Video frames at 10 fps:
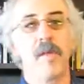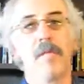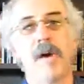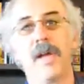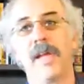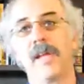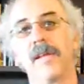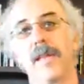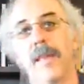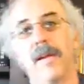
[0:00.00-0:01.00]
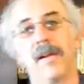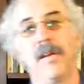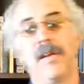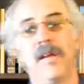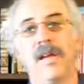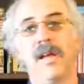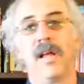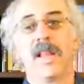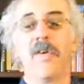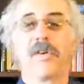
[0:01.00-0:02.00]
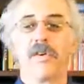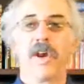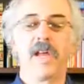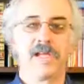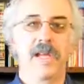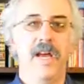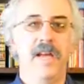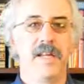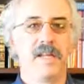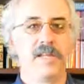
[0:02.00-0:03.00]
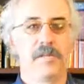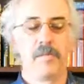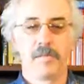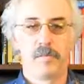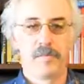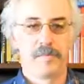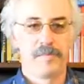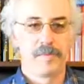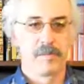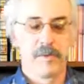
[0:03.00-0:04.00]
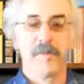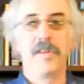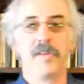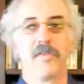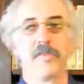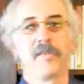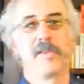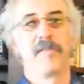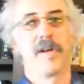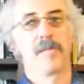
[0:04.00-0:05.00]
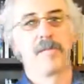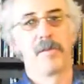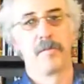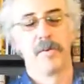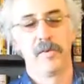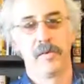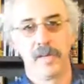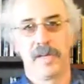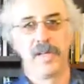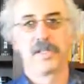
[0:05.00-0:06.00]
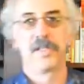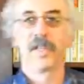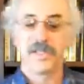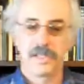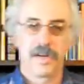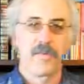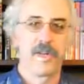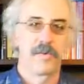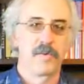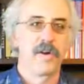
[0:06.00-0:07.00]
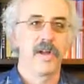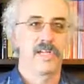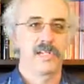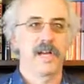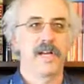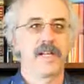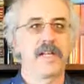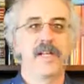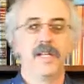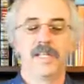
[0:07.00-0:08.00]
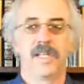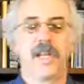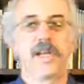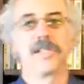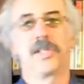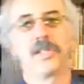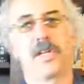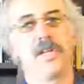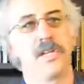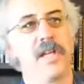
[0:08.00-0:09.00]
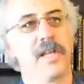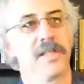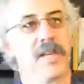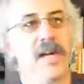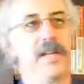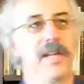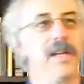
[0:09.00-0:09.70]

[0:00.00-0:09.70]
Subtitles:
by allowing your anxiety to prevent you from living up to your potential, that generates more anxiety. It's existential anxiety.